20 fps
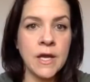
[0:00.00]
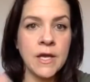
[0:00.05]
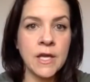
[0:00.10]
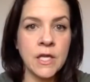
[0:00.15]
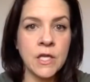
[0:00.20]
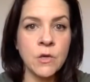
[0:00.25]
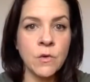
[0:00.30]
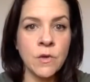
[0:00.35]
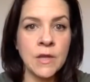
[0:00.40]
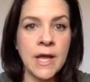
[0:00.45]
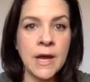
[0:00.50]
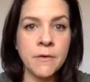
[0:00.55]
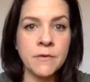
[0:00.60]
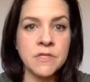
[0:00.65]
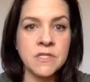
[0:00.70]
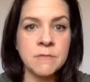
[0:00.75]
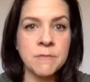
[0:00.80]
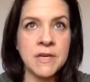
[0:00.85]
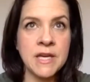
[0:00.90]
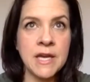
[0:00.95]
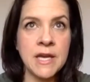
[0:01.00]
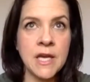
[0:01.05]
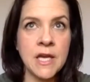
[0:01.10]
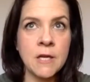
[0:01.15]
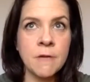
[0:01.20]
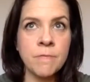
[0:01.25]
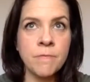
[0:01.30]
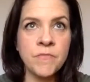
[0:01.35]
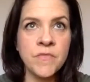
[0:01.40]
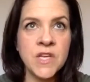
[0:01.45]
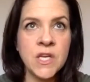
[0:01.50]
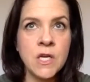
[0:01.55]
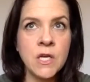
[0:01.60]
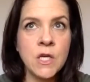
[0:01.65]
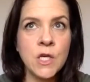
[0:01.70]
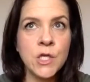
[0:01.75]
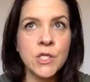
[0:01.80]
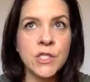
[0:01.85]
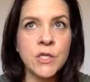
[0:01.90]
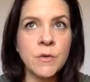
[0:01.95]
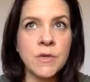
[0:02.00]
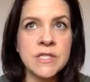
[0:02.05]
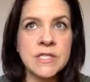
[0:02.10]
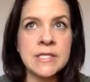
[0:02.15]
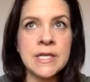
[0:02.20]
can you allow it to be? So it's